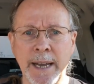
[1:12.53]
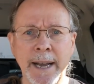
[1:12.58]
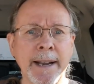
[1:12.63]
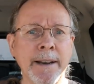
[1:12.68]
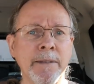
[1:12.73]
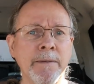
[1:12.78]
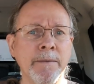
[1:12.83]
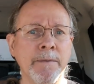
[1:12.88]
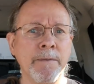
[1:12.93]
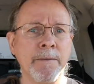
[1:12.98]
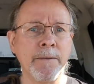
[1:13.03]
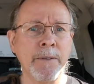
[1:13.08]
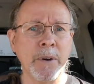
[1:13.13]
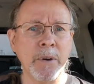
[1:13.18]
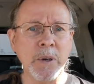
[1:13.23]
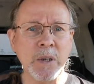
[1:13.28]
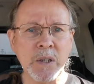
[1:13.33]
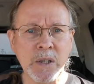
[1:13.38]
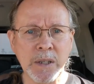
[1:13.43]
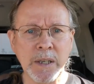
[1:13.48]
on a
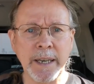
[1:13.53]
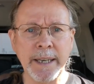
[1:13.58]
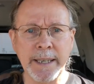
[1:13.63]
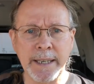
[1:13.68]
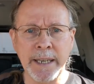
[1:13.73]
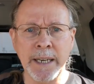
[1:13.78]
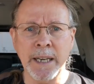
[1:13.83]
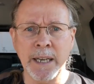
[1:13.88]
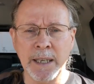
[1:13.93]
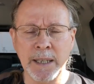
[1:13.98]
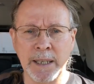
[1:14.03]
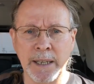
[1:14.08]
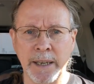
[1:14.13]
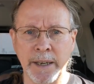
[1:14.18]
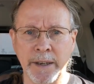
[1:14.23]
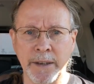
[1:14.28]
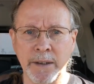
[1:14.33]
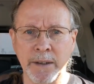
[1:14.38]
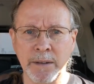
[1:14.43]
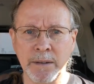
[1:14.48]
very slight
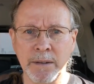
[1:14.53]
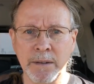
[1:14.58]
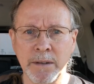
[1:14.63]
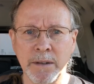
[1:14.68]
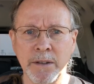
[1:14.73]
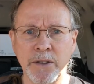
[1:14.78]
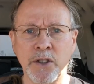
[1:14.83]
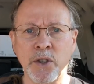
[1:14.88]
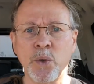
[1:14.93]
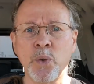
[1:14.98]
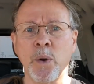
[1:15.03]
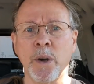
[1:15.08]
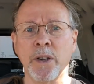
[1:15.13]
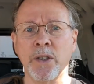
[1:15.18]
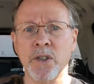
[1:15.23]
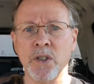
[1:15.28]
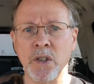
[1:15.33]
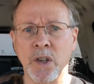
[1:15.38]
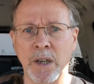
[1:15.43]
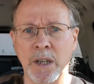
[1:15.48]
incline. The truck
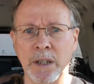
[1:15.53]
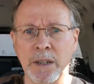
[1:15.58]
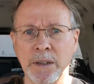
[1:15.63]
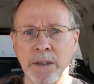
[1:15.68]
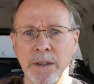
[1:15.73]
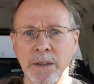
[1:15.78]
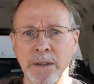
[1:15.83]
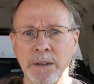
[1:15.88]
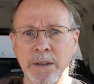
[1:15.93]
stalled.